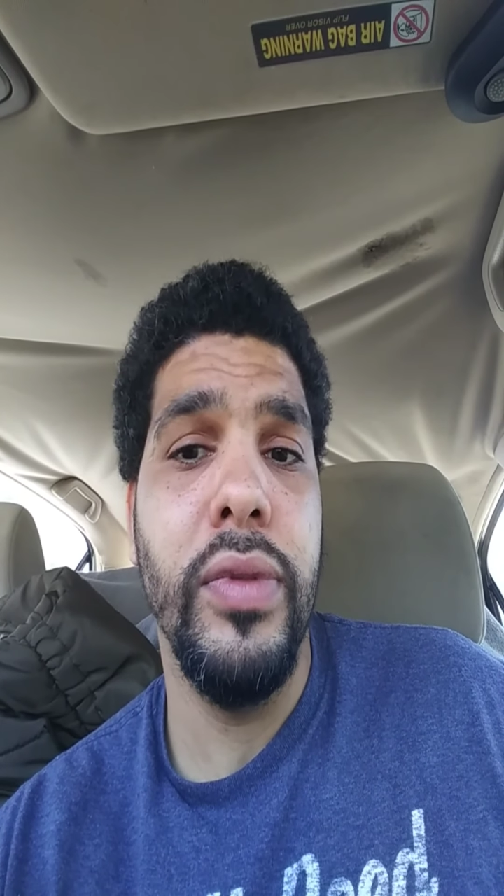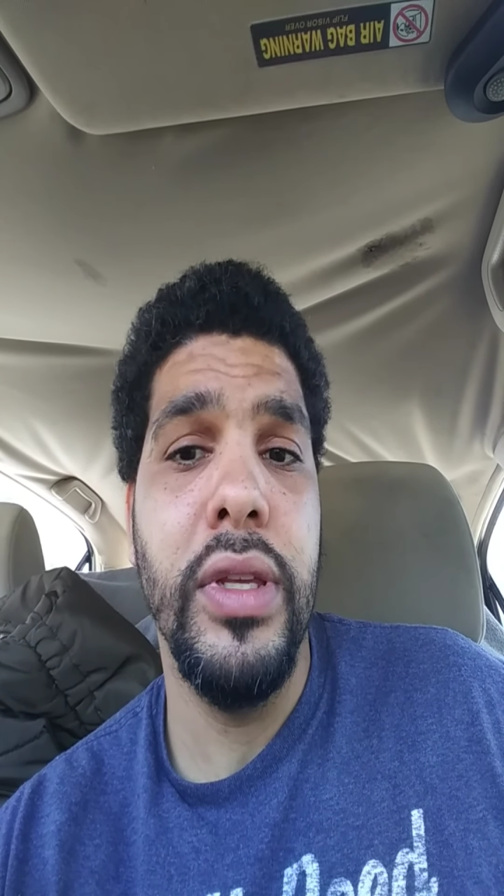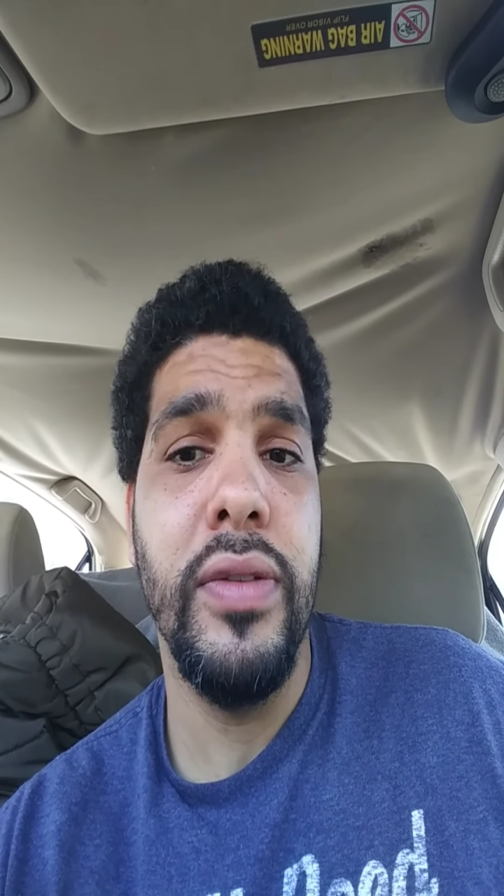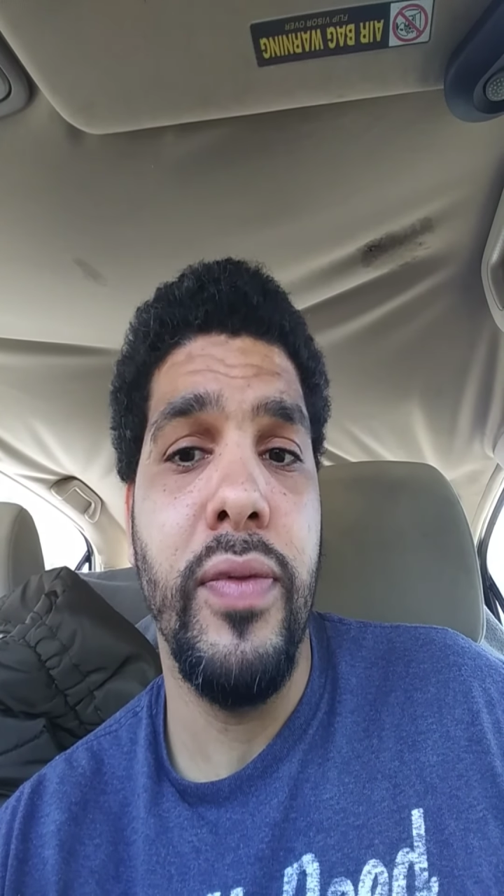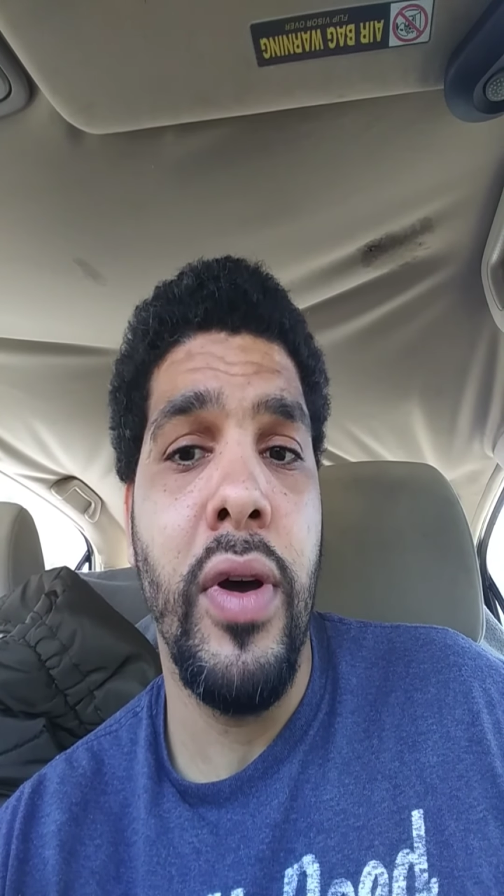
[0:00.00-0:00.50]

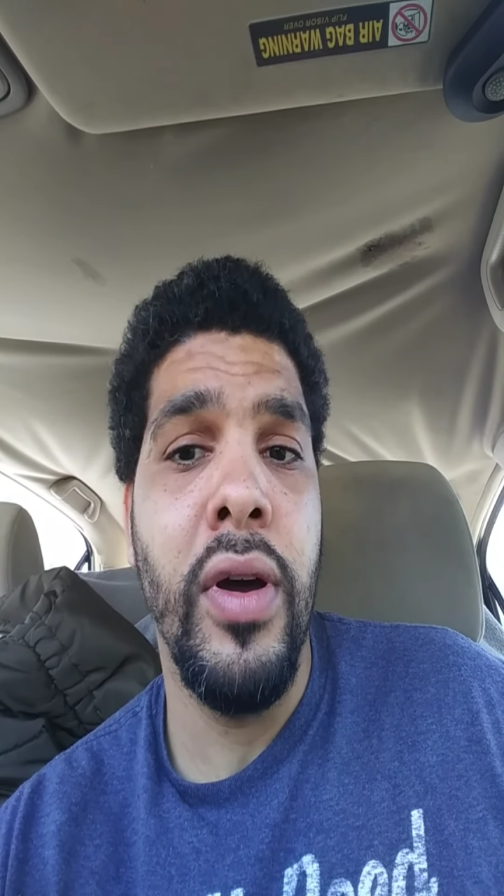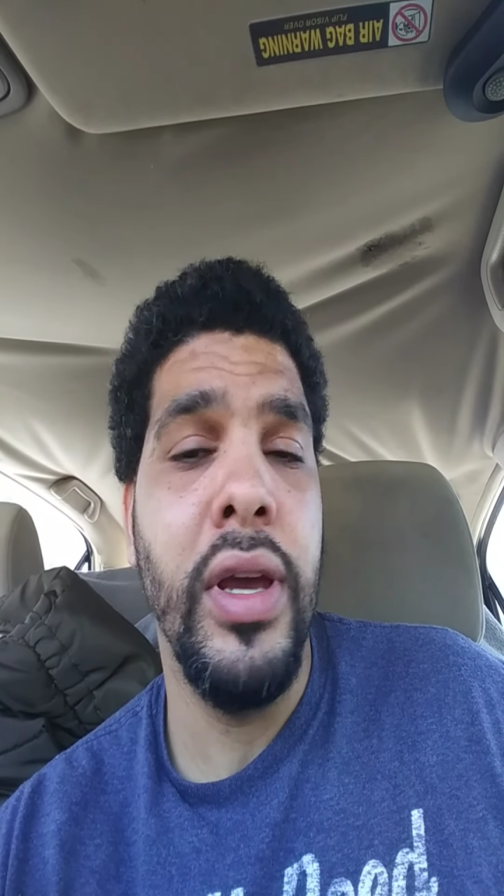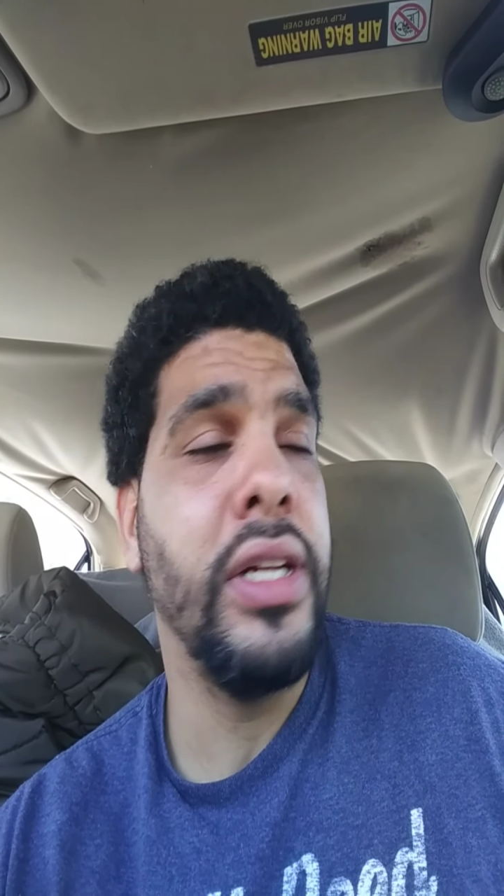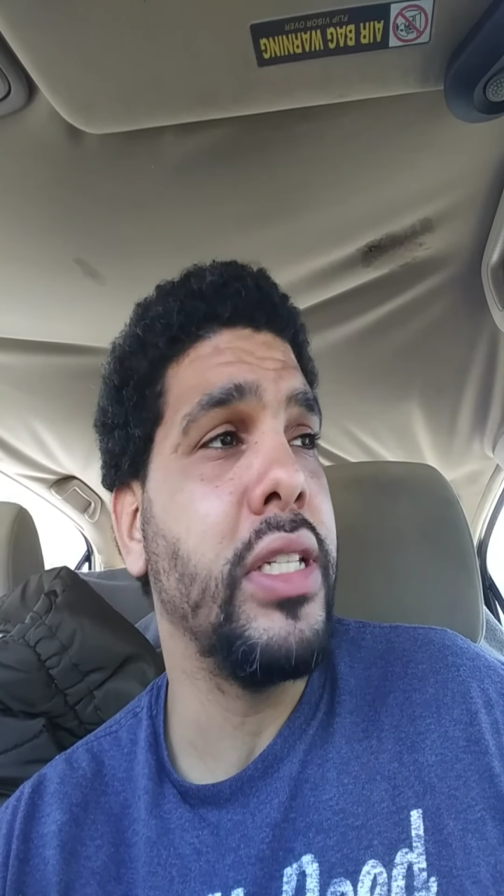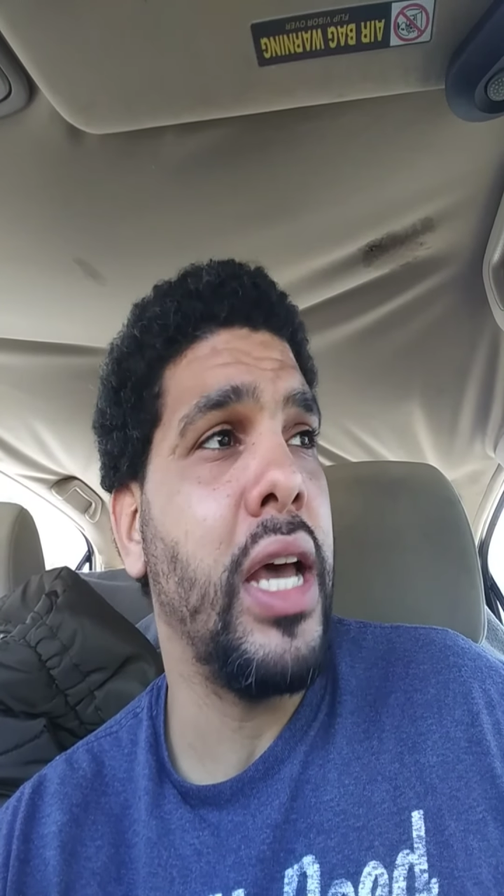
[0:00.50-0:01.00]
this far
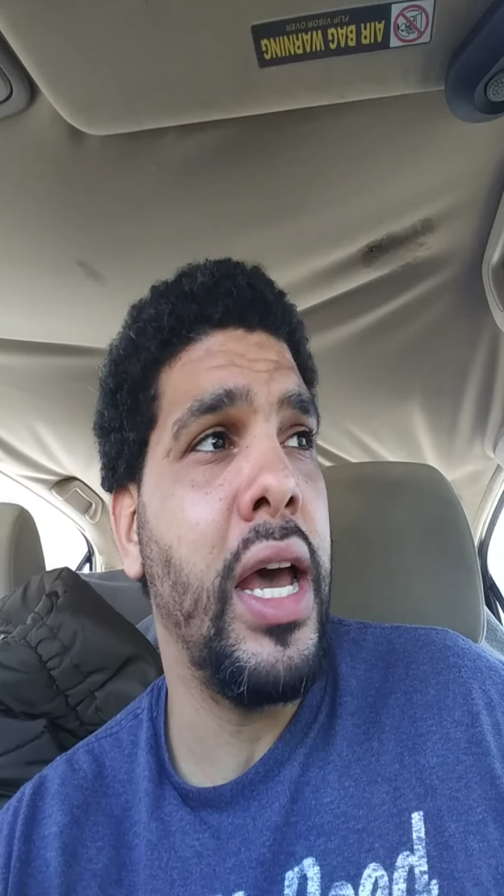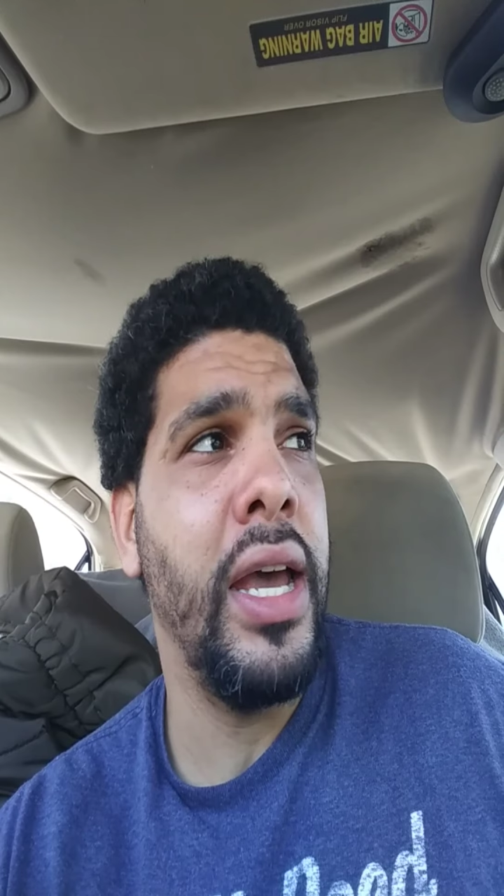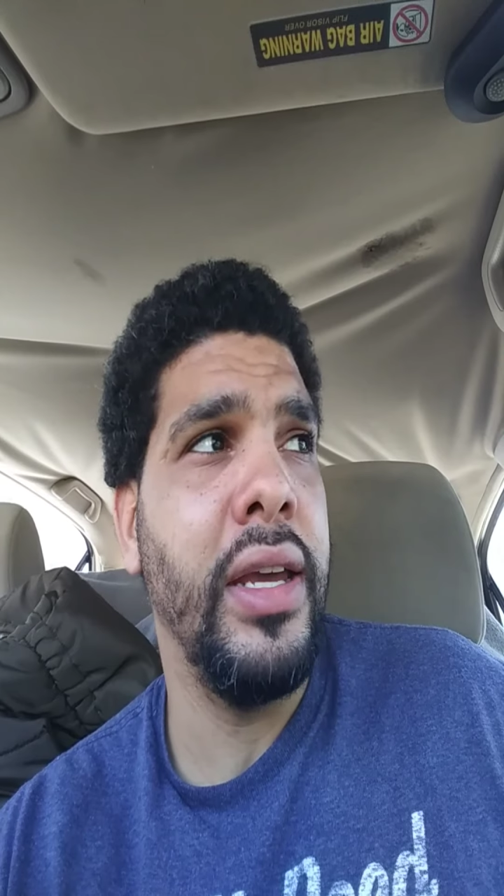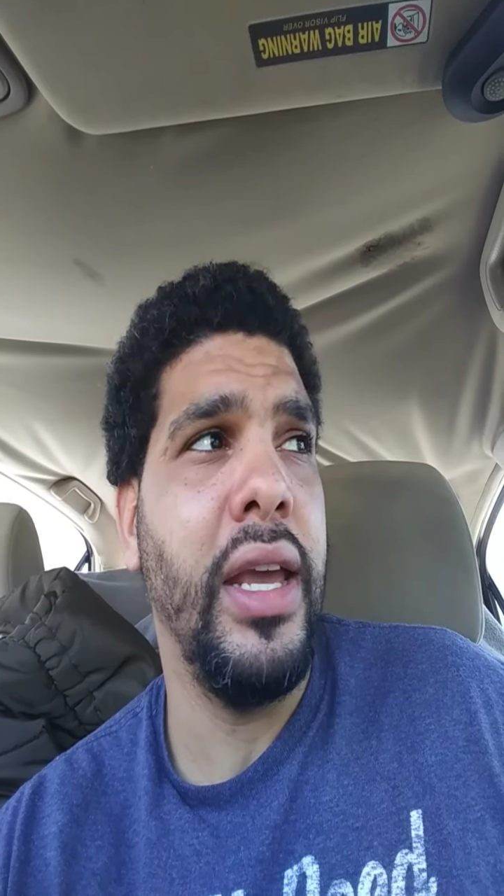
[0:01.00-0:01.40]
and it's hot,